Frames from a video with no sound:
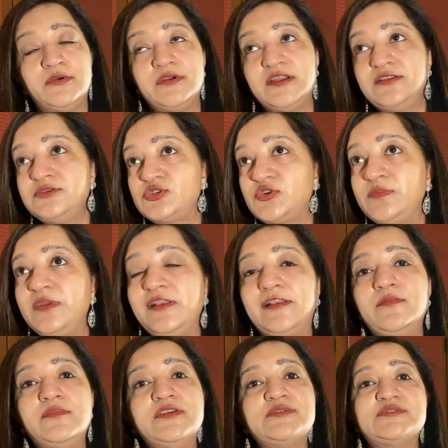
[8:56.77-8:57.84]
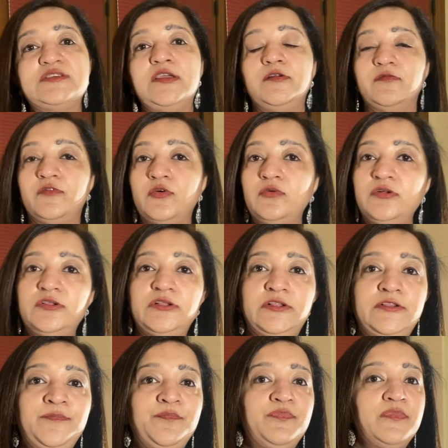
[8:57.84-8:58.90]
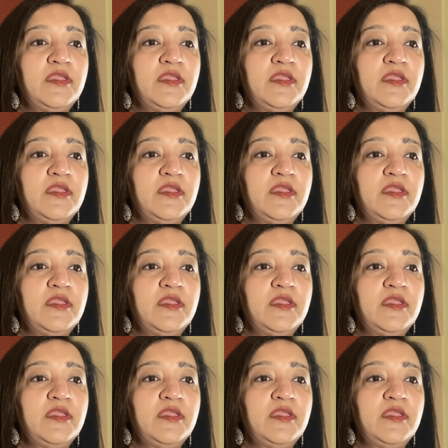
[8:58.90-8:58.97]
instrumental music, vocal,